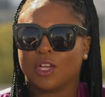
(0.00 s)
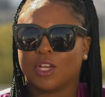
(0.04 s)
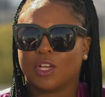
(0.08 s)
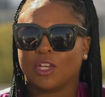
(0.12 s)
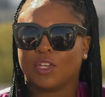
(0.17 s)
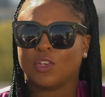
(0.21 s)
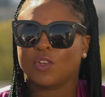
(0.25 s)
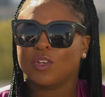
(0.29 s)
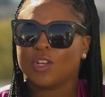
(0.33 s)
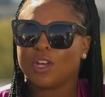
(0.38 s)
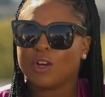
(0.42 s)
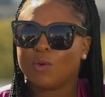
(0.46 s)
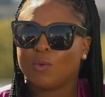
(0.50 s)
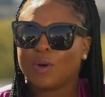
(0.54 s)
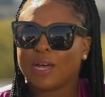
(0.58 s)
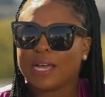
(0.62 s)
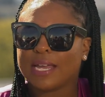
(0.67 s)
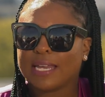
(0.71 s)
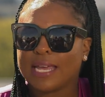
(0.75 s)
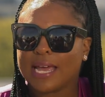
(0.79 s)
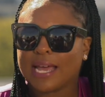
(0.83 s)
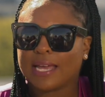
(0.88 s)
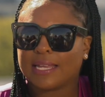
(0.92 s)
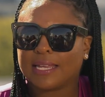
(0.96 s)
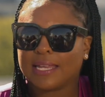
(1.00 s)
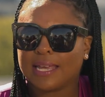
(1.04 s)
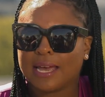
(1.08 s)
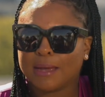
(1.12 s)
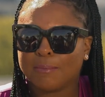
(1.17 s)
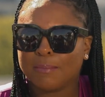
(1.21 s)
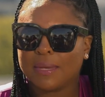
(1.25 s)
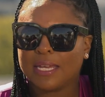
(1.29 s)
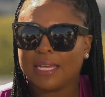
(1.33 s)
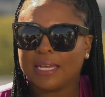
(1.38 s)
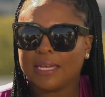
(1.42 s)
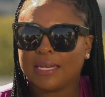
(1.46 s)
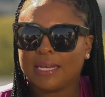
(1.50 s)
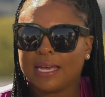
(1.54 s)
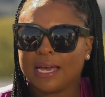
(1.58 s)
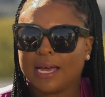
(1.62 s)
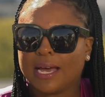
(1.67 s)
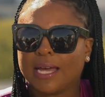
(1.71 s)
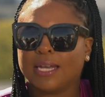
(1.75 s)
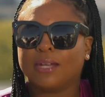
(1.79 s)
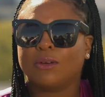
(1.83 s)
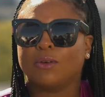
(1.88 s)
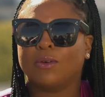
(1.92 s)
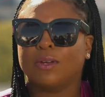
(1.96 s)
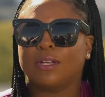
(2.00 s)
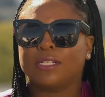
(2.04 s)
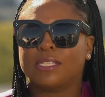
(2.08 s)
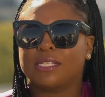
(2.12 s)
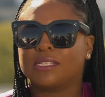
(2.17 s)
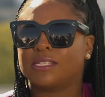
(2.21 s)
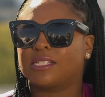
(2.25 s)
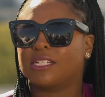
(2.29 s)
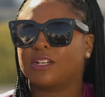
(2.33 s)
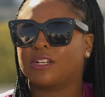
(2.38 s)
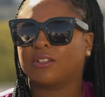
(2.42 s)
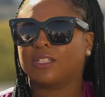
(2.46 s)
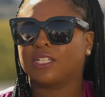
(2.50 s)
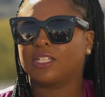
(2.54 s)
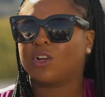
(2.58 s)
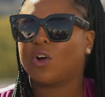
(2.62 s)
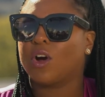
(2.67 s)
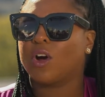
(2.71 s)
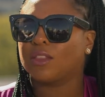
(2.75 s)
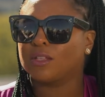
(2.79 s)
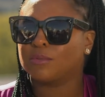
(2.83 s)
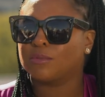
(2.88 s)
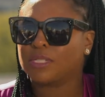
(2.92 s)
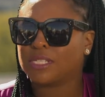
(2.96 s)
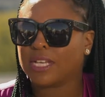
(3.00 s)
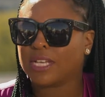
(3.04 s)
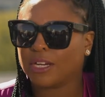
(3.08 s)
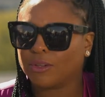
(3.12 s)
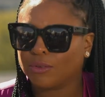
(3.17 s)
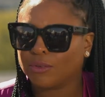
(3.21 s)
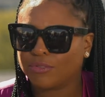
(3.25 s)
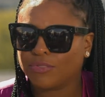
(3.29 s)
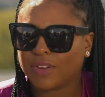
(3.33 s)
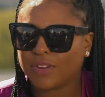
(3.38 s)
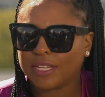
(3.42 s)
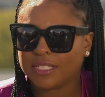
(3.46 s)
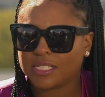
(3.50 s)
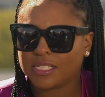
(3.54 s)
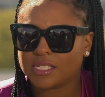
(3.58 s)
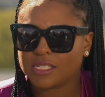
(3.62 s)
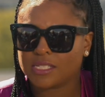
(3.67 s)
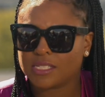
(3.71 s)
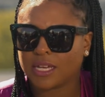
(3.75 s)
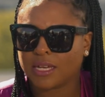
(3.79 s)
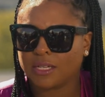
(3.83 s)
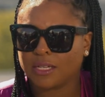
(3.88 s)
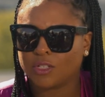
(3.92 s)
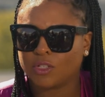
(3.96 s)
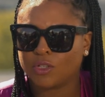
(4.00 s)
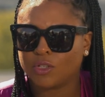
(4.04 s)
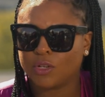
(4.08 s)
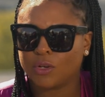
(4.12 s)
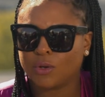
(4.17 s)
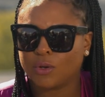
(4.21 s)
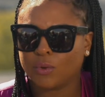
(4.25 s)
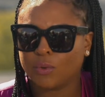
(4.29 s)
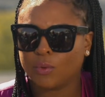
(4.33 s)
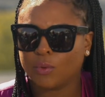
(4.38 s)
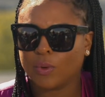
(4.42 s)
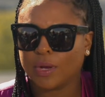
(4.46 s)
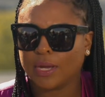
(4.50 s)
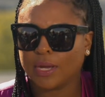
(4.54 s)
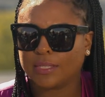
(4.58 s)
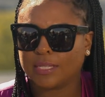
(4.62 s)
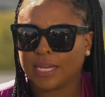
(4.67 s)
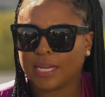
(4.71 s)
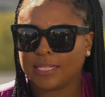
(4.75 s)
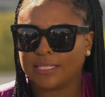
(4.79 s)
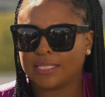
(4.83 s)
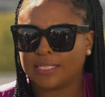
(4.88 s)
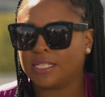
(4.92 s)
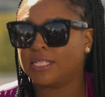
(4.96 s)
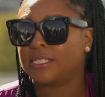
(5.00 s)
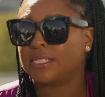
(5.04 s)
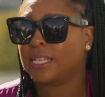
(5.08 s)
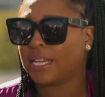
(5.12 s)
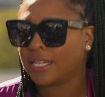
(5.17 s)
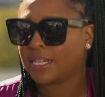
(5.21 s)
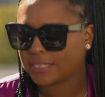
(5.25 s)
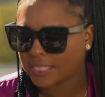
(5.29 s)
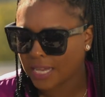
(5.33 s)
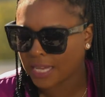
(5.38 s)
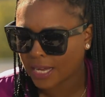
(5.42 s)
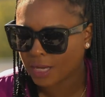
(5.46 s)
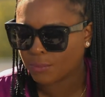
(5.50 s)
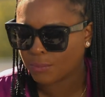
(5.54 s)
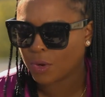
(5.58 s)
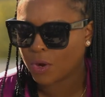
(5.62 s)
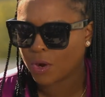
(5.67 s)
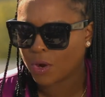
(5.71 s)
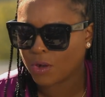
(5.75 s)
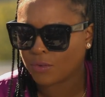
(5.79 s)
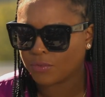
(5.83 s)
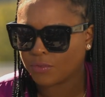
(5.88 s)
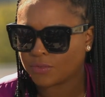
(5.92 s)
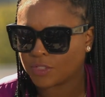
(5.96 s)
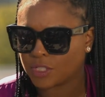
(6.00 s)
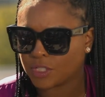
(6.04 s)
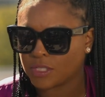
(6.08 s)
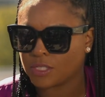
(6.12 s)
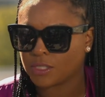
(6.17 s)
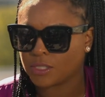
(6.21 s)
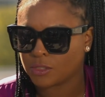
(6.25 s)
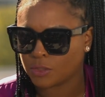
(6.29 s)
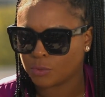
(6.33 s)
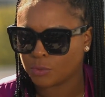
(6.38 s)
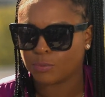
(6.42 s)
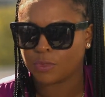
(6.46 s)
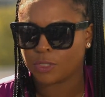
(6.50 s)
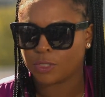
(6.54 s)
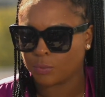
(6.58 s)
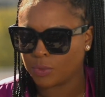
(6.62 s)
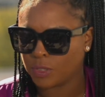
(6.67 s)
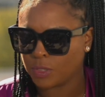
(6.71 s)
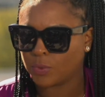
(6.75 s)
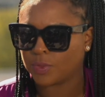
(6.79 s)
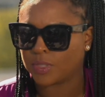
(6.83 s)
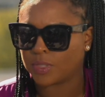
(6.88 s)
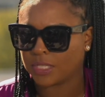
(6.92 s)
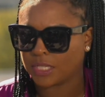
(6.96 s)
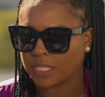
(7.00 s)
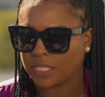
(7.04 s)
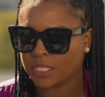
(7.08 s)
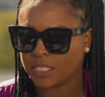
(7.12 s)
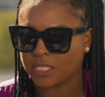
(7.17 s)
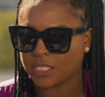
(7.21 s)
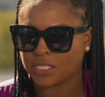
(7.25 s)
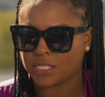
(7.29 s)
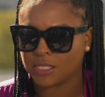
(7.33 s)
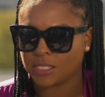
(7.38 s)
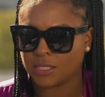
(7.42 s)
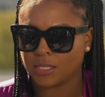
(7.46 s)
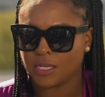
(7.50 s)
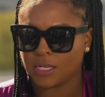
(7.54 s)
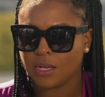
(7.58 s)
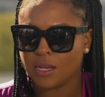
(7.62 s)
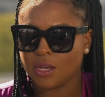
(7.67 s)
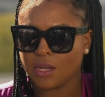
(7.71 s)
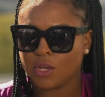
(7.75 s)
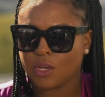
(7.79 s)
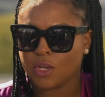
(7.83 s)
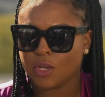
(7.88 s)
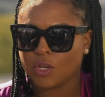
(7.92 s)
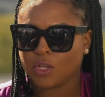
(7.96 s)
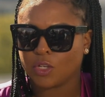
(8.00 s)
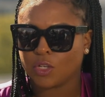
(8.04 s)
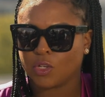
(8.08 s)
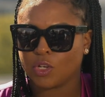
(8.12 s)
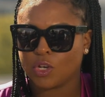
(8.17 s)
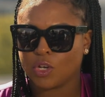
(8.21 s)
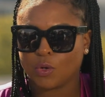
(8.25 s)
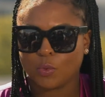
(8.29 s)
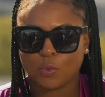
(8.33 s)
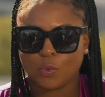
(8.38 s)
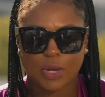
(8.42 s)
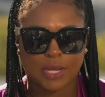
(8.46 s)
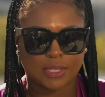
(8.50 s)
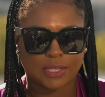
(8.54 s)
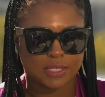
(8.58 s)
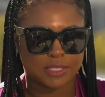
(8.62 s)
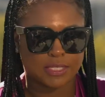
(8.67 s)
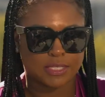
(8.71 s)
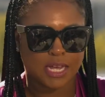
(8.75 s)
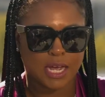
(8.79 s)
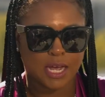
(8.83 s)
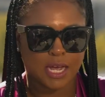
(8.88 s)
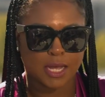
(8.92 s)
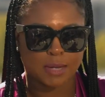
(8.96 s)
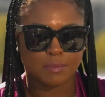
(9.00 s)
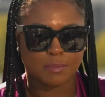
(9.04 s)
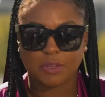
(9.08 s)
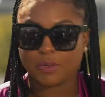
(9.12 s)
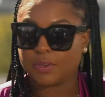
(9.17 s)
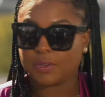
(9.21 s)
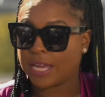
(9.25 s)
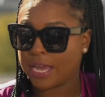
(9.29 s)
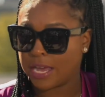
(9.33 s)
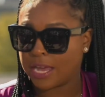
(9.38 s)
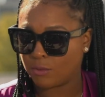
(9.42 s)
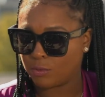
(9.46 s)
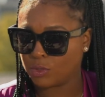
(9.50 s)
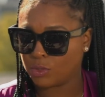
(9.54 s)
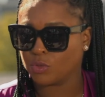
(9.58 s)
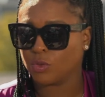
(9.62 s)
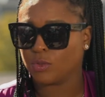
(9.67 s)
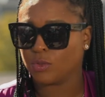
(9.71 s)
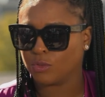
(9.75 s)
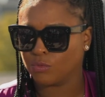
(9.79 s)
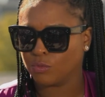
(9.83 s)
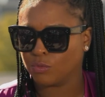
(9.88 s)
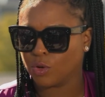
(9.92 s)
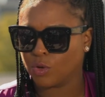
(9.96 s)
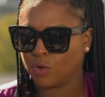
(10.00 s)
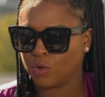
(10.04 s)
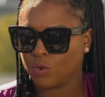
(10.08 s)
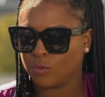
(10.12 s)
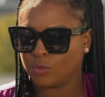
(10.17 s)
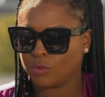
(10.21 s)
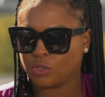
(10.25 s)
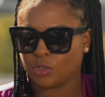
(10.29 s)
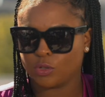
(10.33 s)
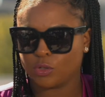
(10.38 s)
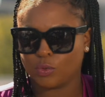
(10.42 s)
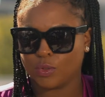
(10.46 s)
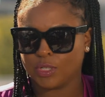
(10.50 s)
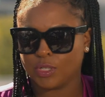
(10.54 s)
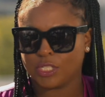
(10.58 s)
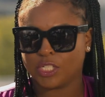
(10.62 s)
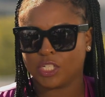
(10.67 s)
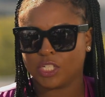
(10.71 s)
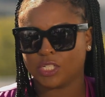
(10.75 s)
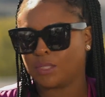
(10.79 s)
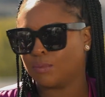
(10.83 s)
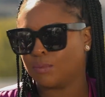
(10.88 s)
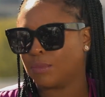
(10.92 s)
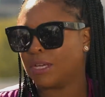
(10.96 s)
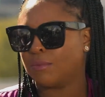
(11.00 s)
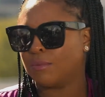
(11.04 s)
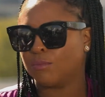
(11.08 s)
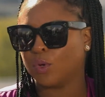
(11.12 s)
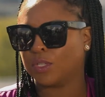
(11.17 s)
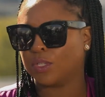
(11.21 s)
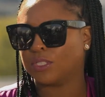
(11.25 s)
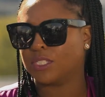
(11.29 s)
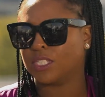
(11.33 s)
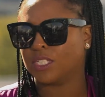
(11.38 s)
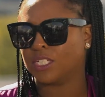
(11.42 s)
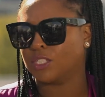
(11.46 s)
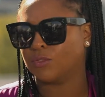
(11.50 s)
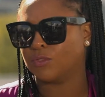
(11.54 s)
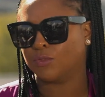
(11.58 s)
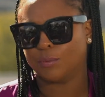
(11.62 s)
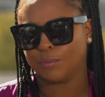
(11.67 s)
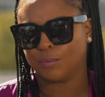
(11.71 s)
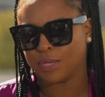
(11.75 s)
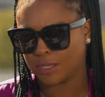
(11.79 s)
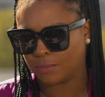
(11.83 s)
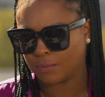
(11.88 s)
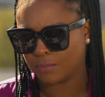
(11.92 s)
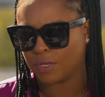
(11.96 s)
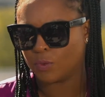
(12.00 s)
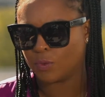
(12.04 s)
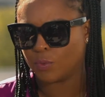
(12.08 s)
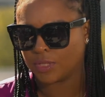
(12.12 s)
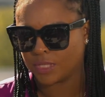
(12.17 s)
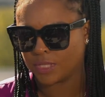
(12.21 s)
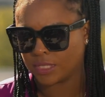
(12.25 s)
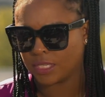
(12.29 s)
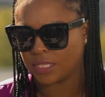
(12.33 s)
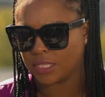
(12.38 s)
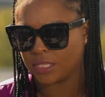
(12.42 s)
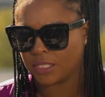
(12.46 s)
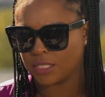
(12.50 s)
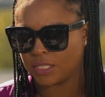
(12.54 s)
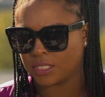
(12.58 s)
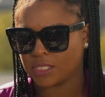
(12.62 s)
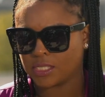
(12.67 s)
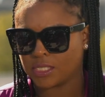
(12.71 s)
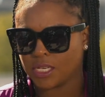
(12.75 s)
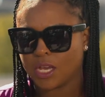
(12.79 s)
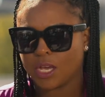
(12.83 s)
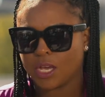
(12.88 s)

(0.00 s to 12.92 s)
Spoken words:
You know what? I mean, I don't necessarily call them sacrifices. I did take time off just to be with the kids, and at the time their dad was on the road, so it just made more sense for me to be with the kids.